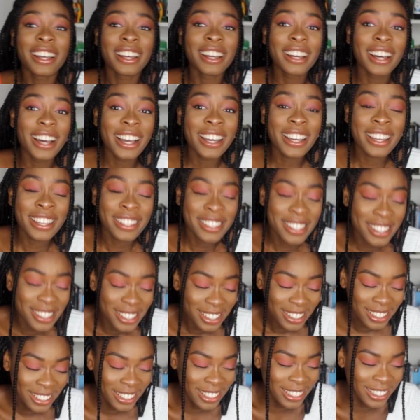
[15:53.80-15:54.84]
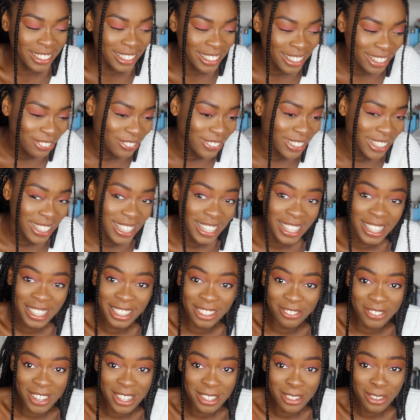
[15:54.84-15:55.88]
Guys, I'm really
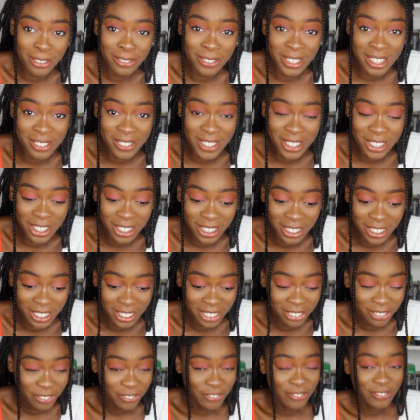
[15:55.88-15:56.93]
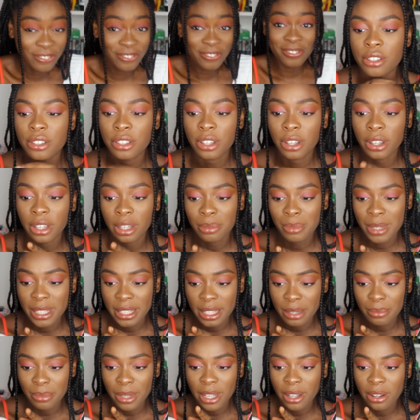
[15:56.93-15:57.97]
killing myself for this video, you know. So
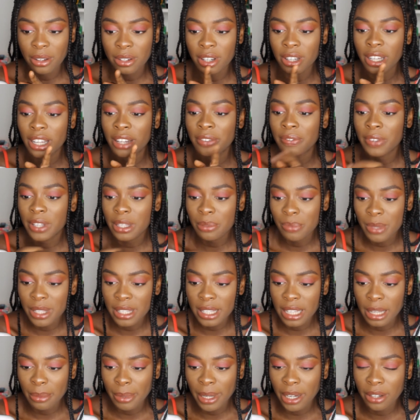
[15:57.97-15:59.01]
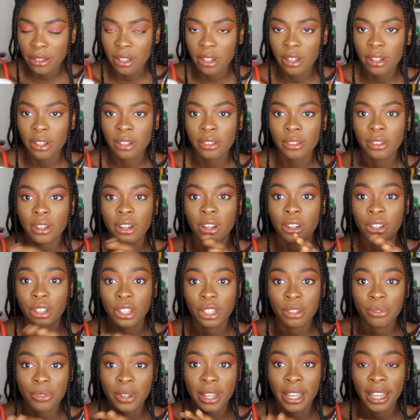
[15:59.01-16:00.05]
MSM powder and vitamin C powder are
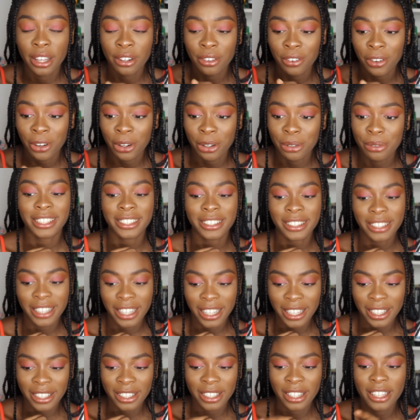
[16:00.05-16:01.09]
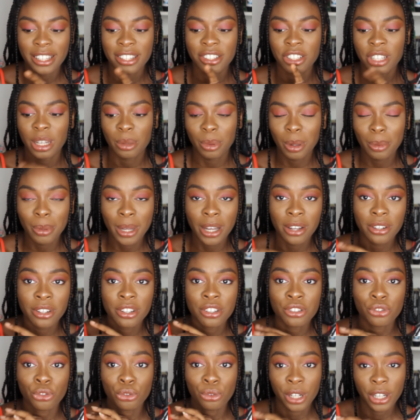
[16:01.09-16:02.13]
good for hair growth, and then Chevre powder
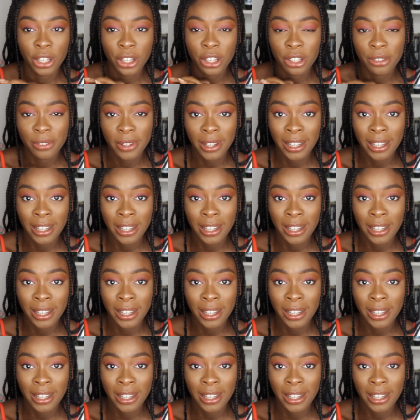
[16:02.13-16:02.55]
is really good for